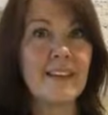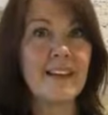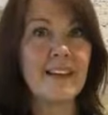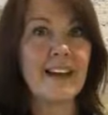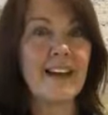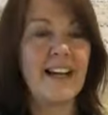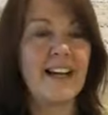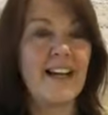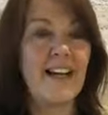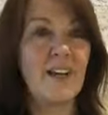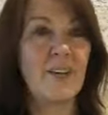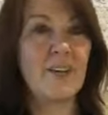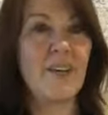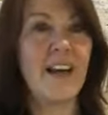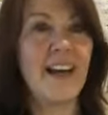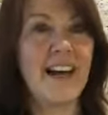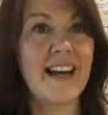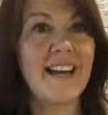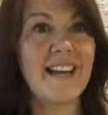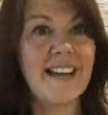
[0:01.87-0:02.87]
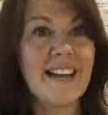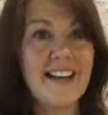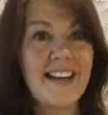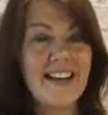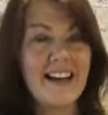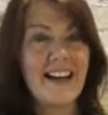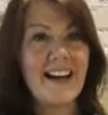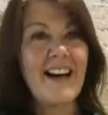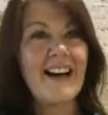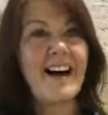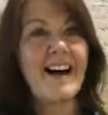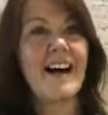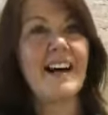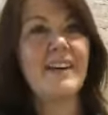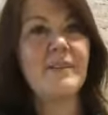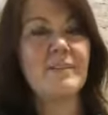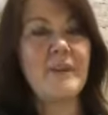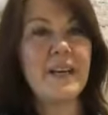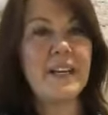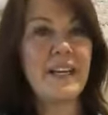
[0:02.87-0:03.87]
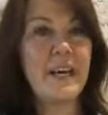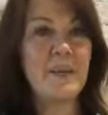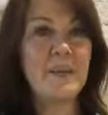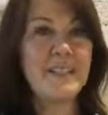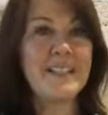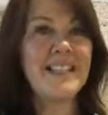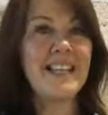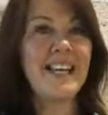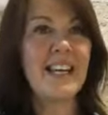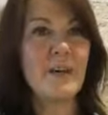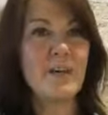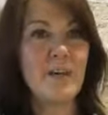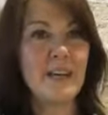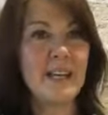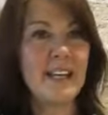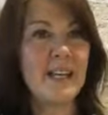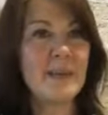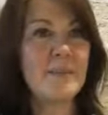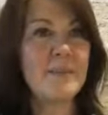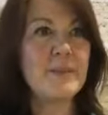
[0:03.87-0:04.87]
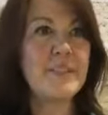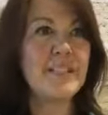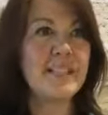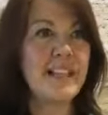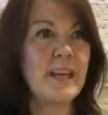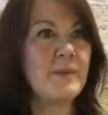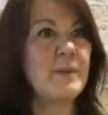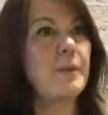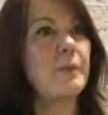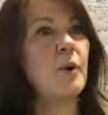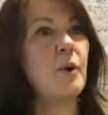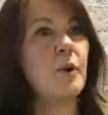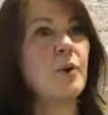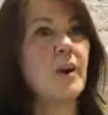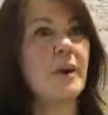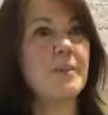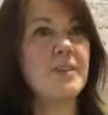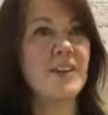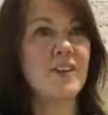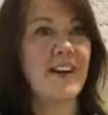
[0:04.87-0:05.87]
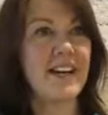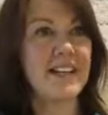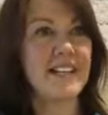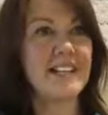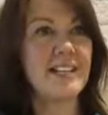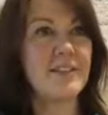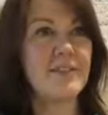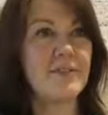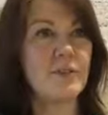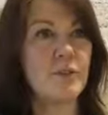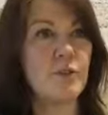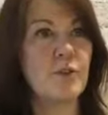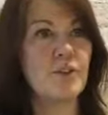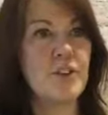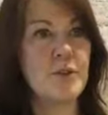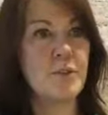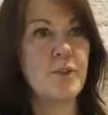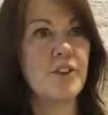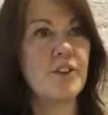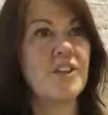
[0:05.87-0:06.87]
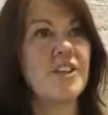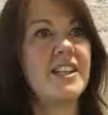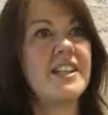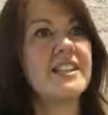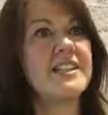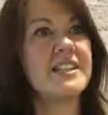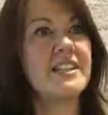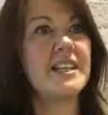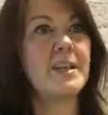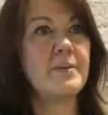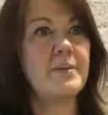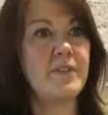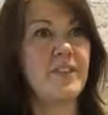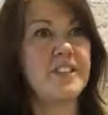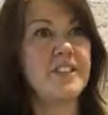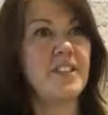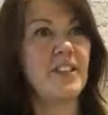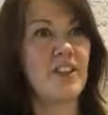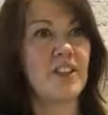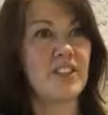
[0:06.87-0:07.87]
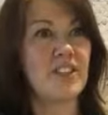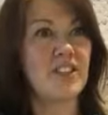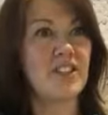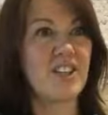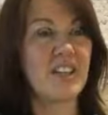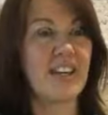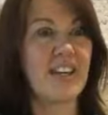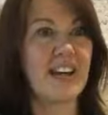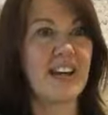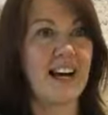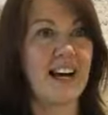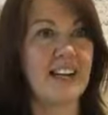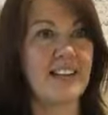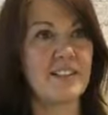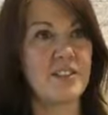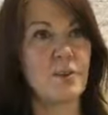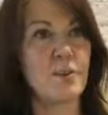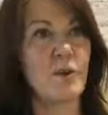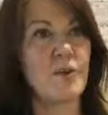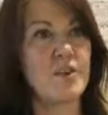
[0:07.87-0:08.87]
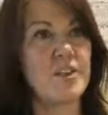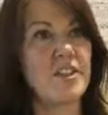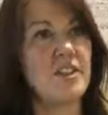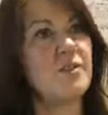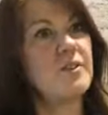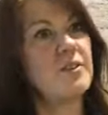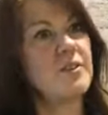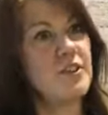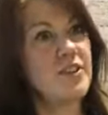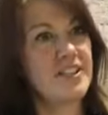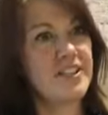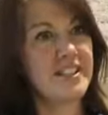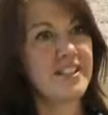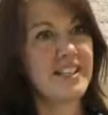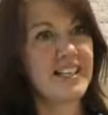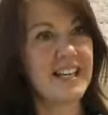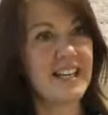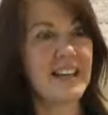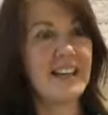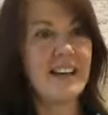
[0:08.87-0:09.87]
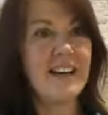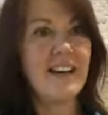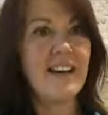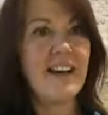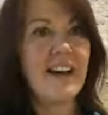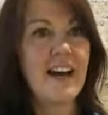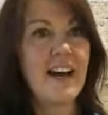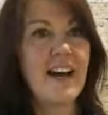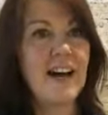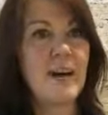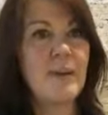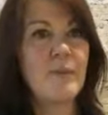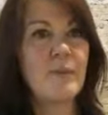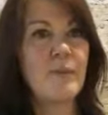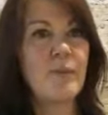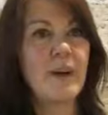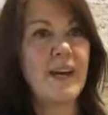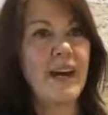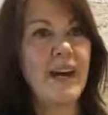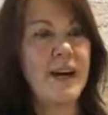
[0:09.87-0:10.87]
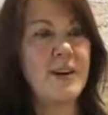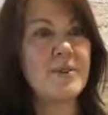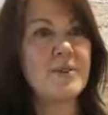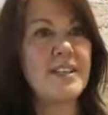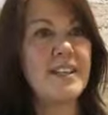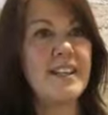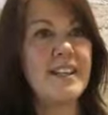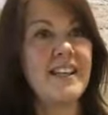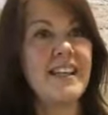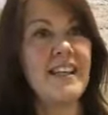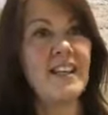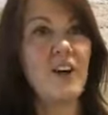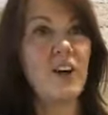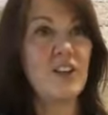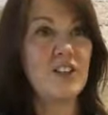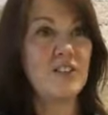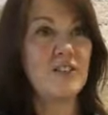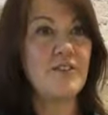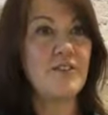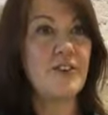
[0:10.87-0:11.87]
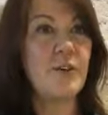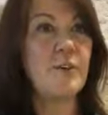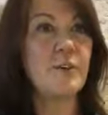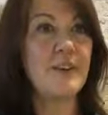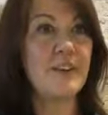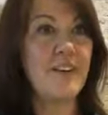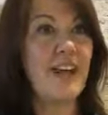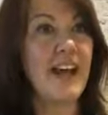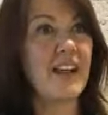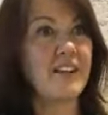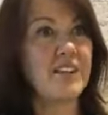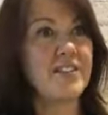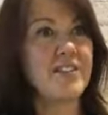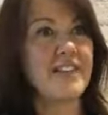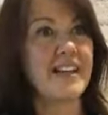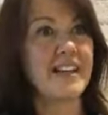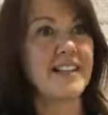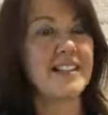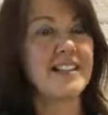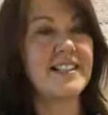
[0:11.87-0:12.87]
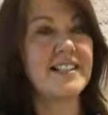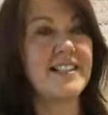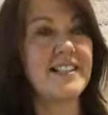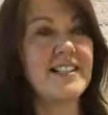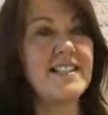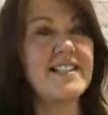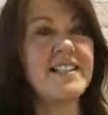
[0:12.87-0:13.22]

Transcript: Hello there. Hi, my name is Nikki Williams and I'm the Programme Director for Respiratory and Sleep Physiology at Swansea University. We're housed in the College of Human and Health Sciences,